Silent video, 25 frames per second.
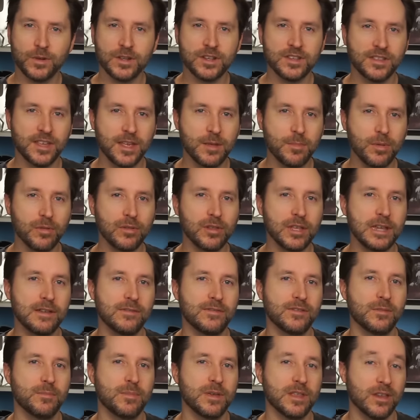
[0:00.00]
which they
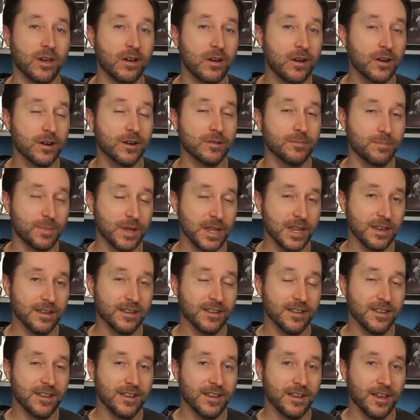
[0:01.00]
believe to be the
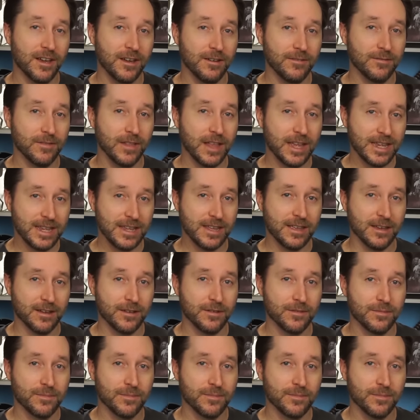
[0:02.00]
heartbeat of Laika.